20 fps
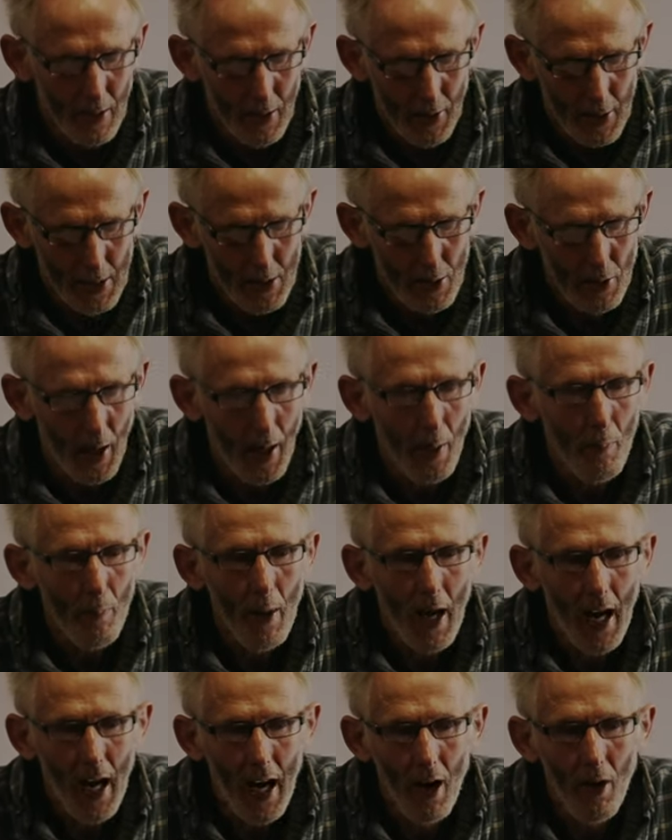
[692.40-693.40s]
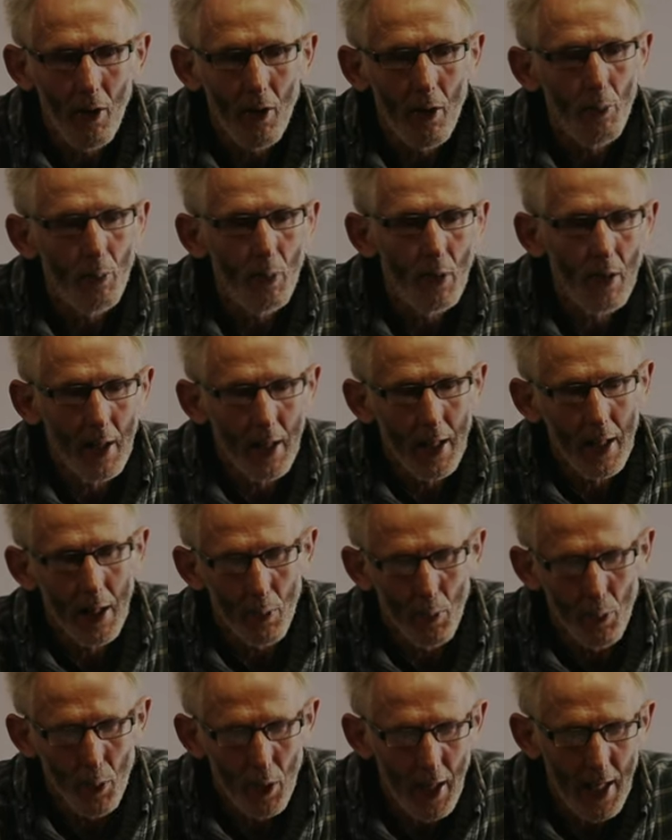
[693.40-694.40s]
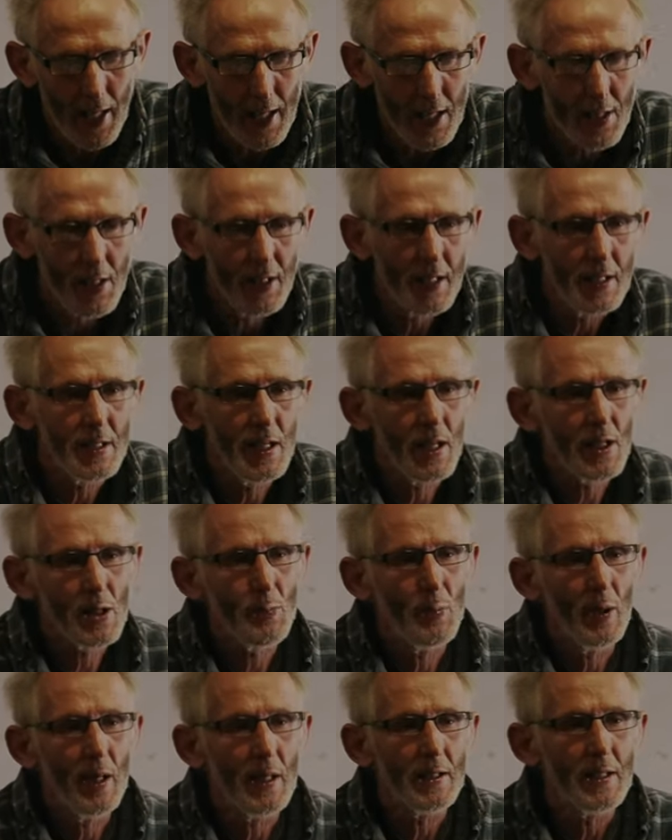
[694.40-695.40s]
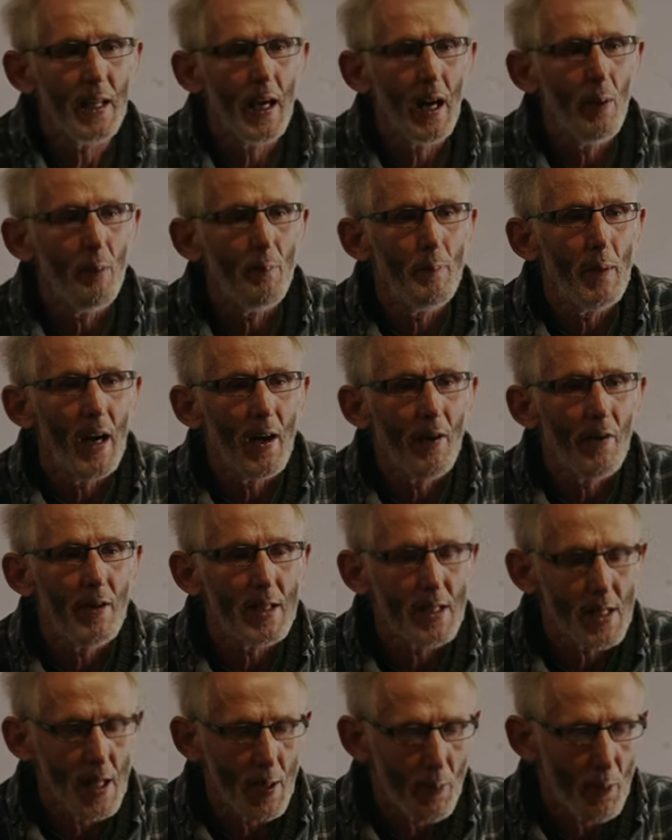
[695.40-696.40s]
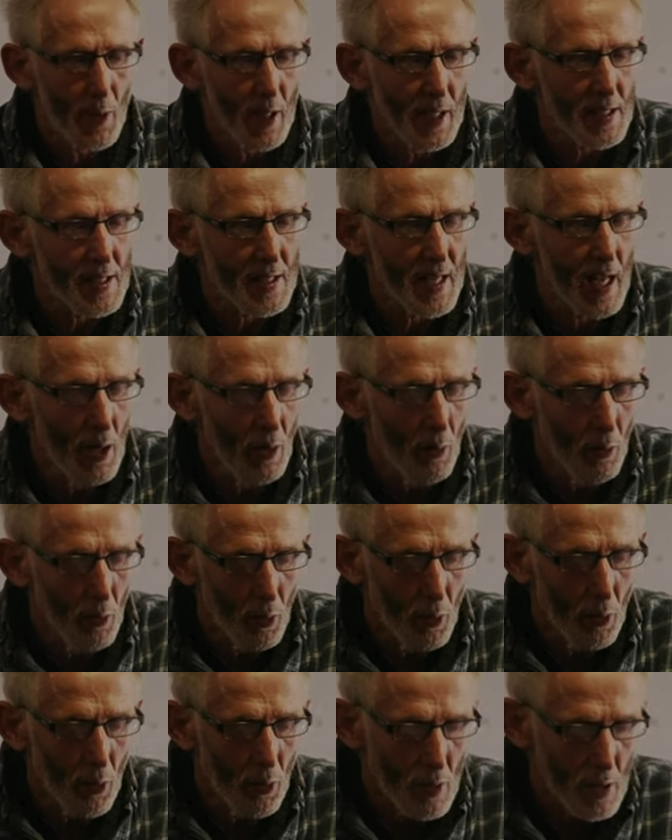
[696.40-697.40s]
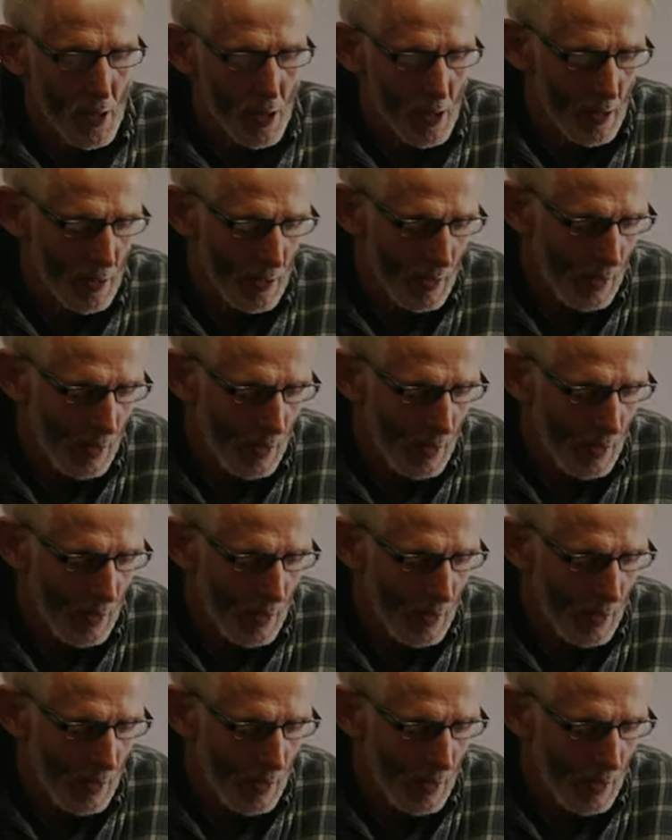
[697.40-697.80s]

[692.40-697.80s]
There's great power in praise, and it does bring down barriers, it brings down walls,